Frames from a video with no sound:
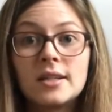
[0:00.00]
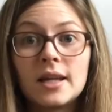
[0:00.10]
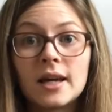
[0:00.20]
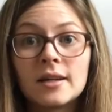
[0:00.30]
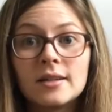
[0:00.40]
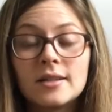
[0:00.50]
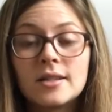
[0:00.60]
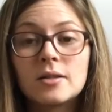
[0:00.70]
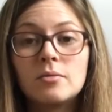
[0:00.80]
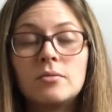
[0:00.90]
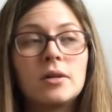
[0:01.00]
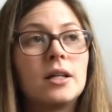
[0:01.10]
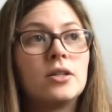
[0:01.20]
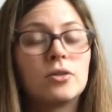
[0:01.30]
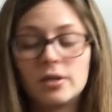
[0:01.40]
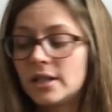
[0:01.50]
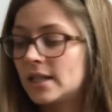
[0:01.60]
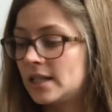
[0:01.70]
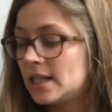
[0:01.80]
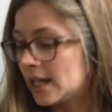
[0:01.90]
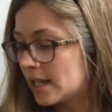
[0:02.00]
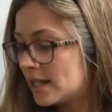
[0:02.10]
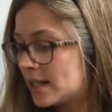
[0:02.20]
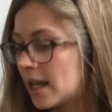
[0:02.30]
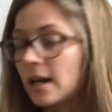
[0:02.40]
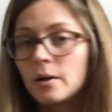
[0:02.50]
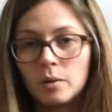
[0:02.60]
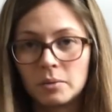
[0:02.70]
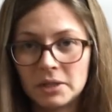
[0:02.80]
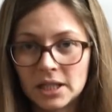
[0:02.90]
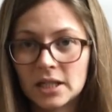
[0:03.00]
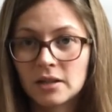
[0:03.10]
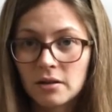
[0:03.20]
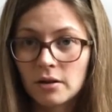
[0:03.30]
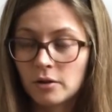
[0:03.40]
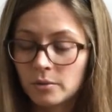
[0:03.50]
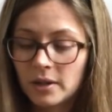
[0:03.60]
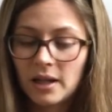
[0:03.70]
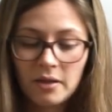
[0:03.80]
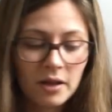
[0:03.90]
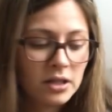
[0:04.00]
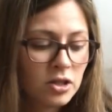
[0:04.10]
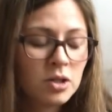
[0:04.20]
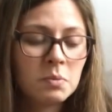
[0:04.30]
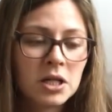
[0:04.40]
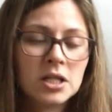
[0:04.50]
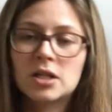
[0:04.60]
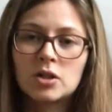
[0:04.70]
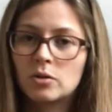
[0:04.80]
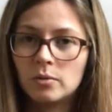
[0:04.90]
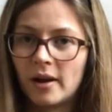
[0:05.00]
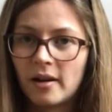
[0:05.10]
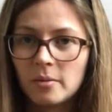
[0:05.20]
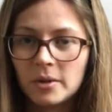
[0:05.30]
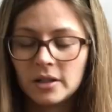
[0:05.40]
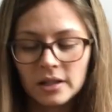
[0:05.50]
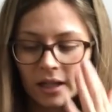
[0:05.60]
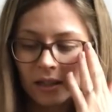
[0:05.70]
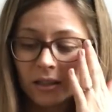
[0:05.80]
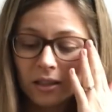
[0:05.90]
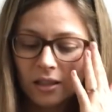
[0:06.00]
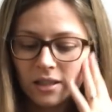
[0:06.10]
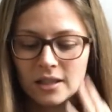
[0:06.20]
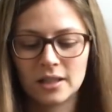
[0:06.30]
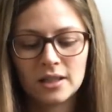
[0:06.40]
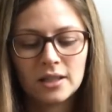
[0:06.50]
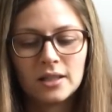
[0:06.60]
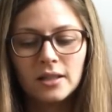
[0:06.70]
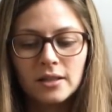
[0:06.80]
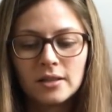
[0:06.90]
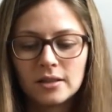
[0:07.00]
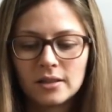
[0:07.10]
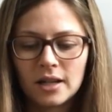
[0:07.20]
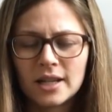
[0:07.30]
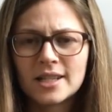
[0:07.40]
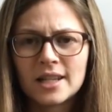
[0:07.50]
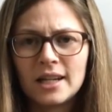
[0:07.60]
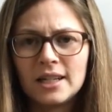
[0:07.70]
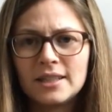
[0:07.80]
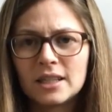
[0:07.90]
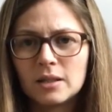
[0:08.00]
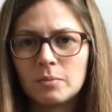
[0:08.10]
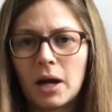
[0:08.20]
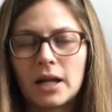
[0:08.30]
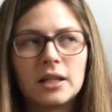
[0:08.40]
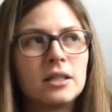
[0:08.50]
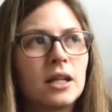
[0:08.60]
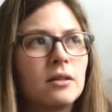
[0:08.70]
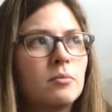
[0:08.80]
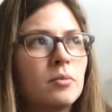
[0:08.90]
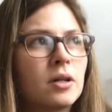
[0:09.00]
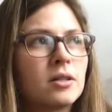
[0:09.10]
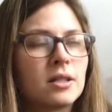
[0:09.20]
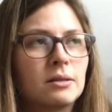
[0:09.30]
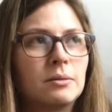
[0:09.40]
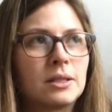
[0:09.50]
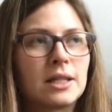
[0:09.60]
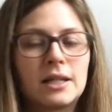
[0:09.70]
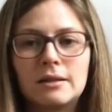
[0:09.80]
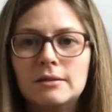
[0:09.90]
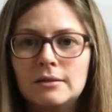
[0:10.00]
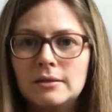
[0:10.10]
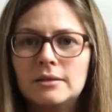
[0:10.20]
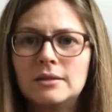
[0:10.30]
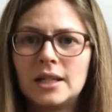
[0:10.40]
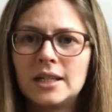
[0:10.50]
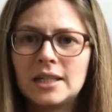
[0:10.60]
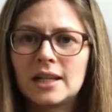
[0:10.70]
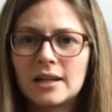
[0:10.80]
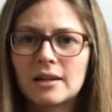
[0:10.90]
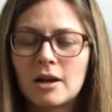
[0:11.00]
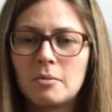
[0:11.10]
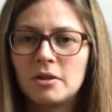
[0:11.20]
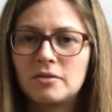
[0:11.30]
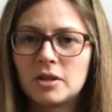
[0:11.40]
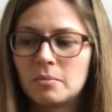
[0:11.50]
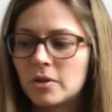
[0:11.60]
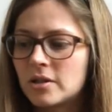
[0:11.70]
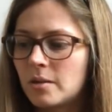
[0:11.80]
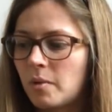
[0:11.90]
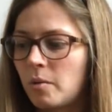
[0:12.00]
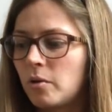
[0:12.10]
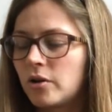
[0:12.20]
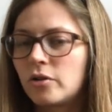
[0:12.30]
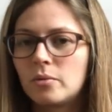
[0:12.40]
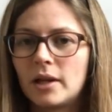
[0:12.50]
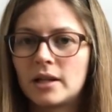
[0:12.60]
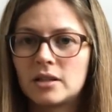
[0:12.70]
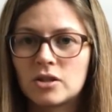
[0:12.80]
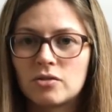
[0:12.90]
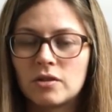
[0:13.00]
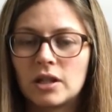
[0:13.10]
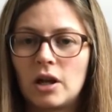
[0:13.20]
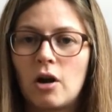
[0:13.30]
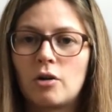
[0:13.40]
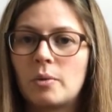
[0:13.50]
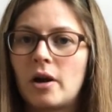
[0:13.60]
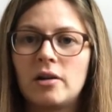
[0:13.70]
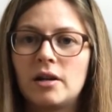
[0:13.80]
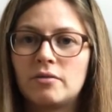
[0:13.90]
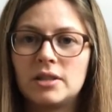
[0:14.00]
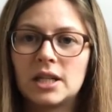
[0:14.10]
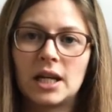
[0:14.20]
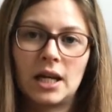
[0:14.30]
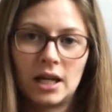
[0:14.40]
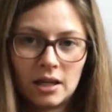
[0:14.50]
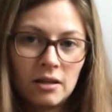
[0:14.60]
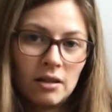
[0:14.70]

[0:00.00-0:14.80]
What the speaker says: Yeah, so enjoyed knitting this, and I will be knitting a third one, I think, just because they're so wearable. And I slightly did panic knit them because I was like, oh, I need like a couple of jumpers in my wardrobe, like just really hard wearing everyday